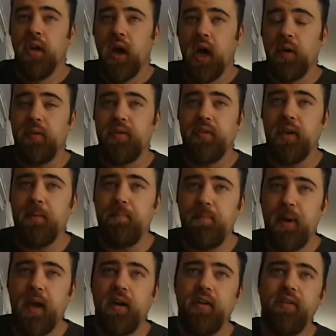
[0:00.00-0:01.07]
I would say,
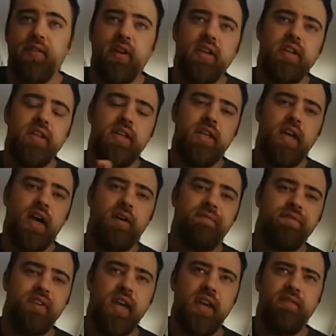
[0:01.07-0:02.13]
better than the
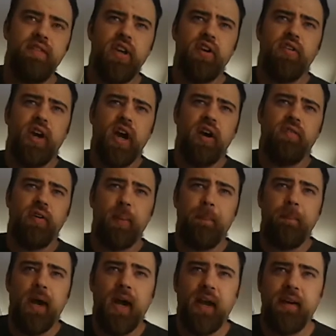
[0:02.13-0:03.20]
um, debut album.
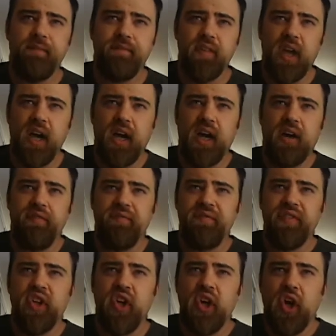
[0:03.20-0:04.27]
But um,
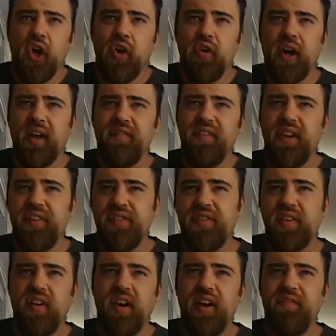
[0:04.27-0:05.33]
around this
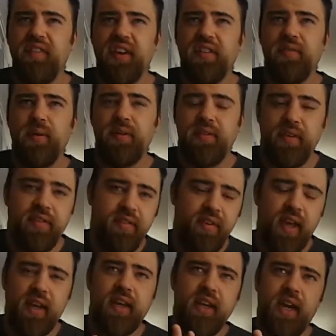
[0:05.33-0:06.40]
time, this was his
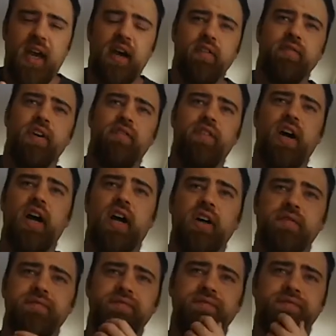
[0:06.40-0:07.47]
second album.
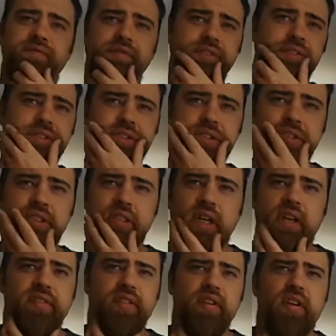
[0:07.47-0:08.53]
Um,
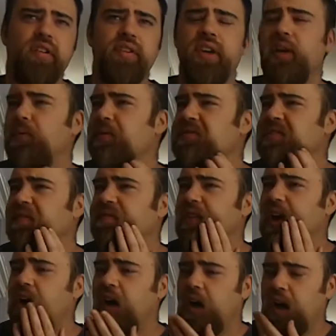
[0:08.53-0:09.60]
so he wasn't.
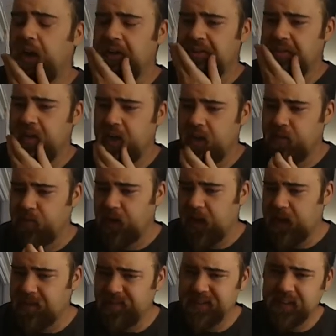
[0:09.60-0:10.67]
I say
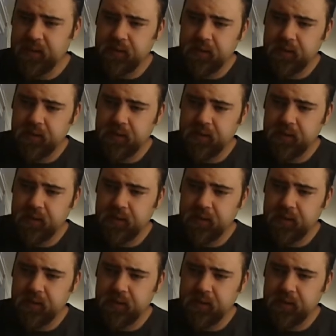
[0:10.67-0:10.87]
around